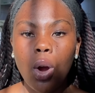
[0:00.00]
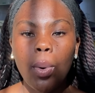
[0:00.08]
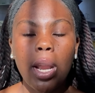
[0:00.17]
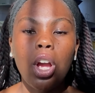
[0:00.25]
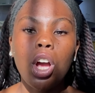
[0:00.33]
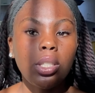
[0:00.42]

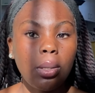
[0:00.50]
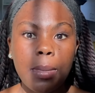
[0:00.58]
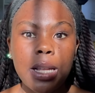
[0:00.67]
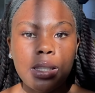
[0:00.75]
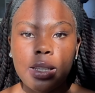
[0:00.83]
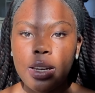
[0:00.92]
when i got to
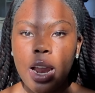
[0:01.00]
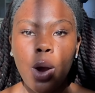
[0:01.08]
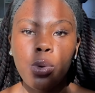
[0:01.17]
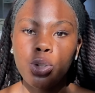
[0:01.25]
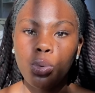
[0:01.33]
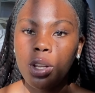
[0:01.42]
maths lit i
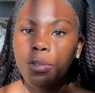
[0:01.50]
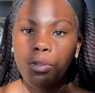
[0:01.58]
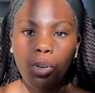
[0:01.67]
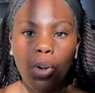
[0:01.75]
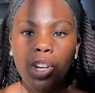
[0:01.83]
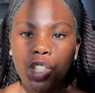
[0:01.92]
was really
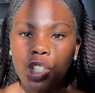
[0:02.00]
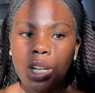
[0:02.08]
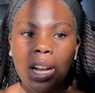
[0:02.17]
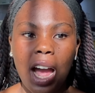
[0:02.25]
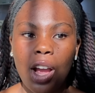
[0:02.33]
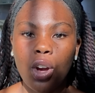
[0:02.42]

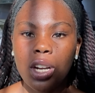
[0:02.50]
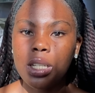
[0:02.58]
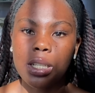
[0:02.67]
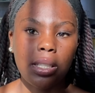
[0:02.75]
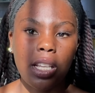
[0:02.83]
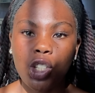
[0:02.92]
flourishing i got a
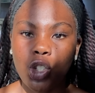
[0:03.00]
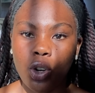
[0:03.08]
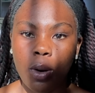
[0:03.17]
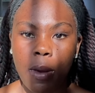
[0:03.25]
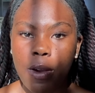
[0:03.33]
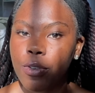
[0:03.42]
distinction
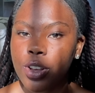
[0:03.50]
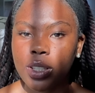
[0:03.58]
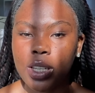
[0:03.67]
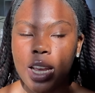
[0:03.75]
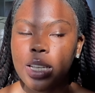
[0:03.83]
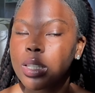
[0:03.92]
on my
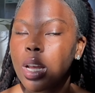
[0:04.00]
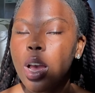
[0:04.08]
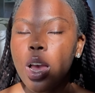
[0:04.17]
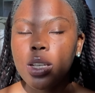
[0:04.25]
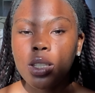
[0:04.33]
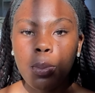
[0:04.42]
first test
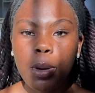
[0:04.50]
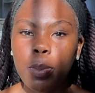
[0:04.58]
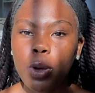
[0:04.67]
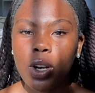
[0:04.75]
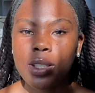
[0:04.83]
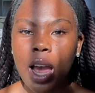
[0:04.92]
simply
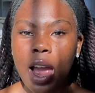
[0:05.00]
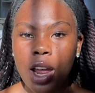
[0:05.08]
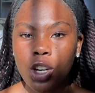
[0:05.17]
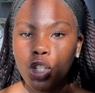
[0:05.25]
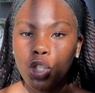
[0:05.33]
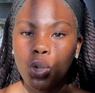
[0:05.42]
because i
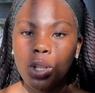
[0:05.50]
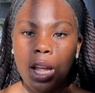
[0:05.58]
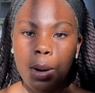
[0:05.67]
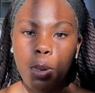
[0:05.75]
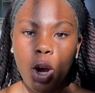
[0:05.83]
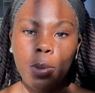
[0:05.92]
understood
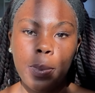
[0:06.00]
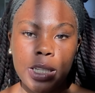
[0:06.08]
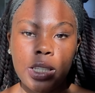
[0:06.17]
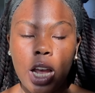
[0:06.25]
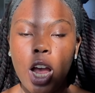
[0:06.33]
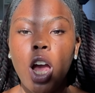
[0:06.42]
that part
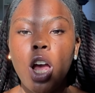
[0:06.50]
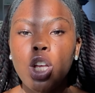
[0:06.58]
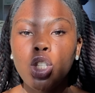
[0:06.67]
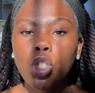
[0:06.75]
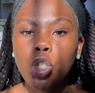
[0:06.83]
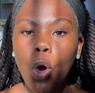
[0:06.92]
better
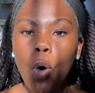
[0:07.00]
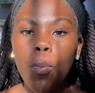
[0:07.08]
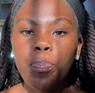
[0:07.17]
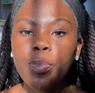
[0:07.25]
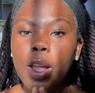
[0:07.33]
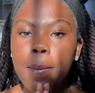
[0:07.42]

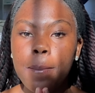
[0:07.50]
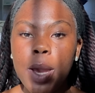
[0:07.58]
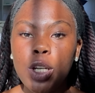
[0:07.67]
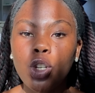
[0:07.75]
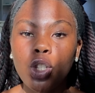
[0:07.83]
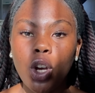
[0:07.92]
so
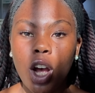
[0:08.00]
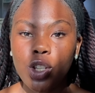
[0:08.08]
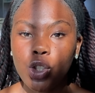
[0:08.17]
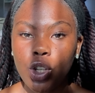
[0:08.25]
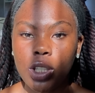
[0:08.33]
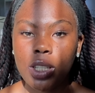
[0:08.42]
make sure to
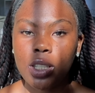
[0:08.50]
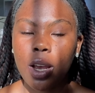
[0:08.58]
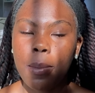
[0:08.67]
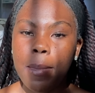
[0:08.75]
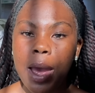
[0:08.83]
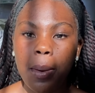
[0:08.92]
ask your teacher
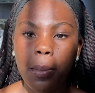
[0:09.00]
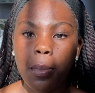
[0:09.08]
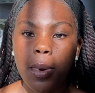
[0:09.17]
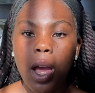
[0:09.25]
ma'am